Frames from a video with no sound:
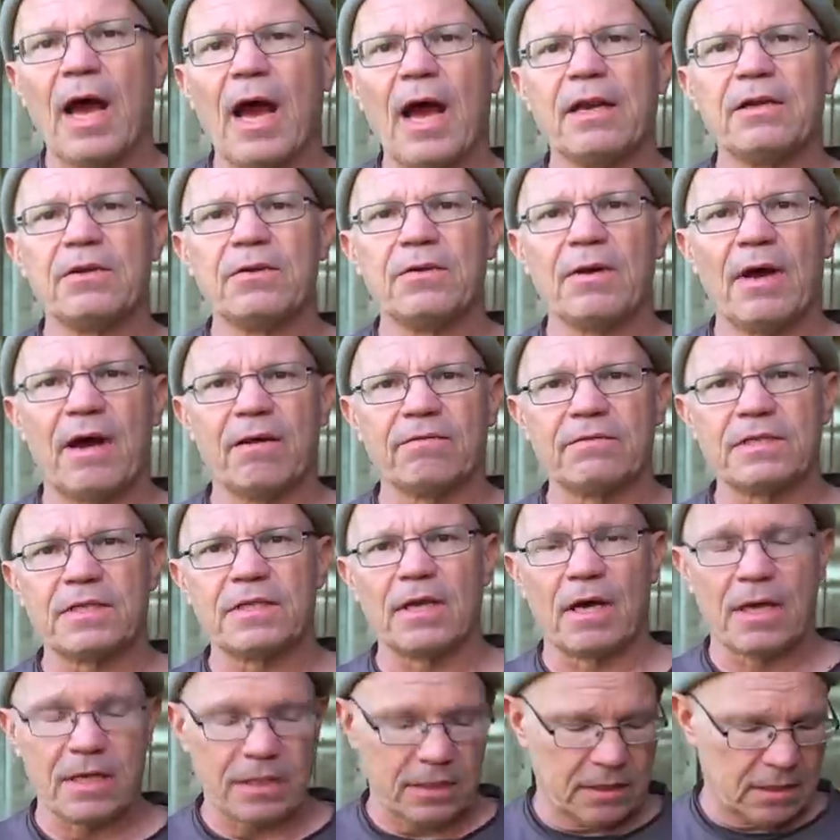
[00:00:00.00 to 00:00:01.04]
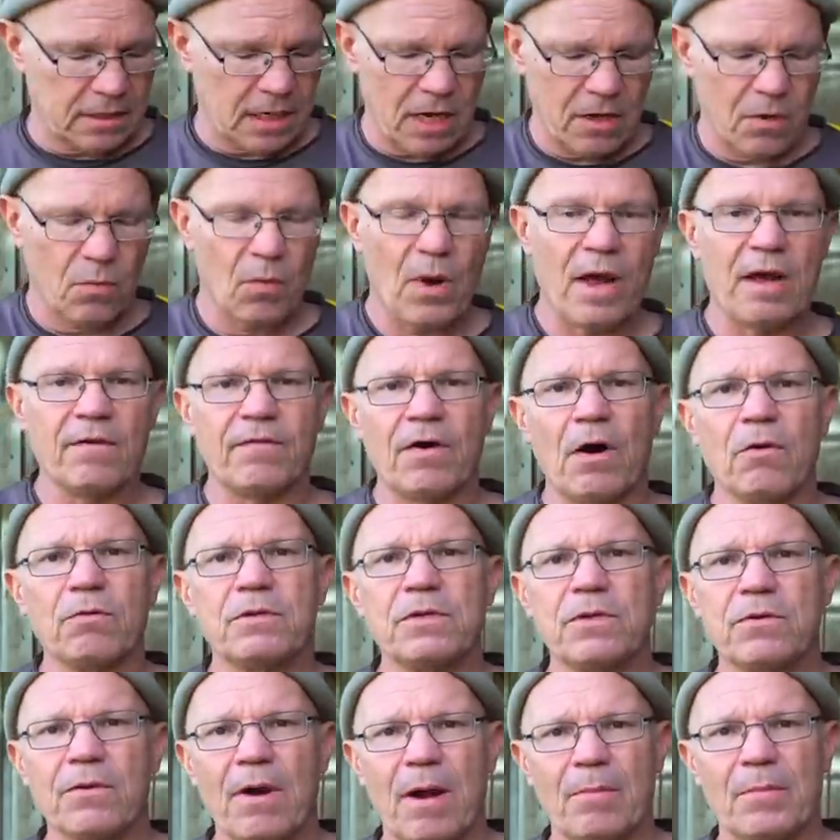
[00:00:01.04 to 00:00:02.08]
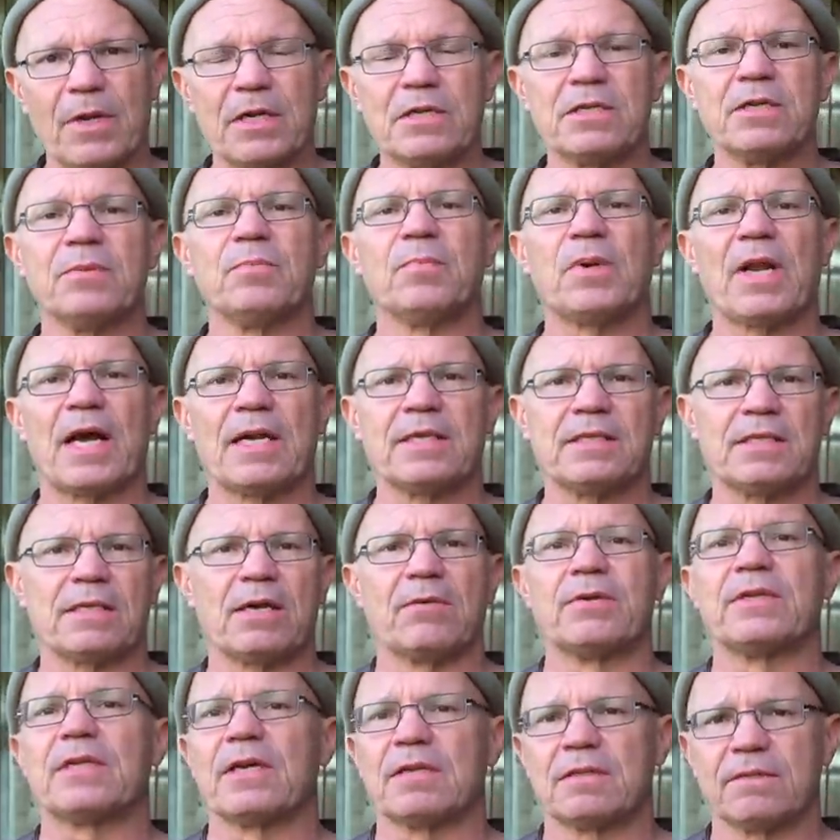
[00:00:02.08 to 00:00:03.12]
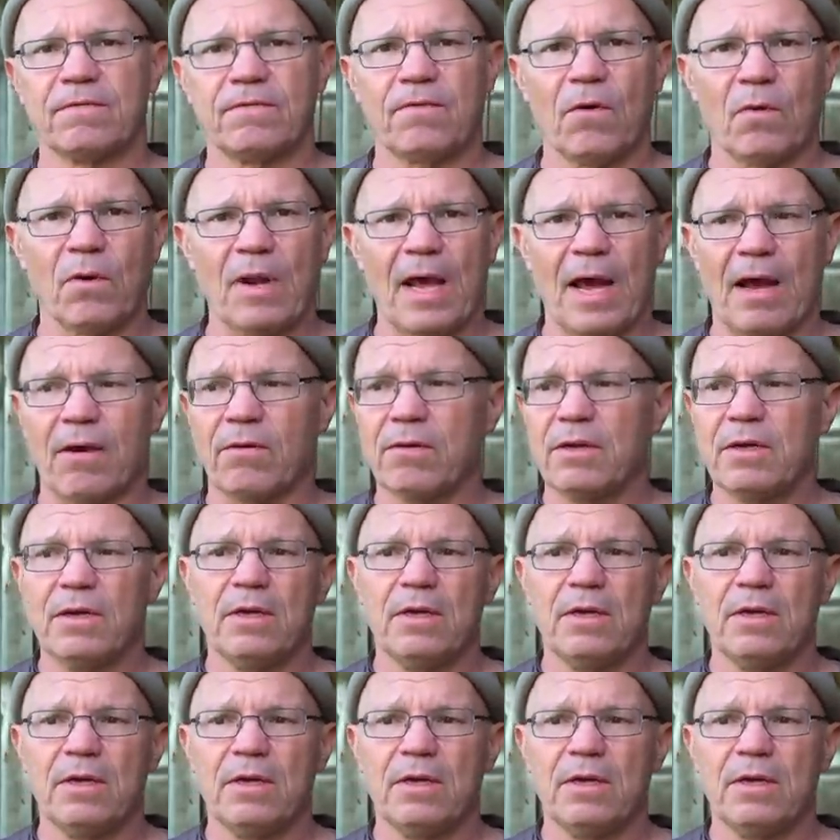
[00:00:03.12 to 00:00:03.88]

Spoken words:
and you have sights and a way of holding your ammunition in place so it doesn't fall out.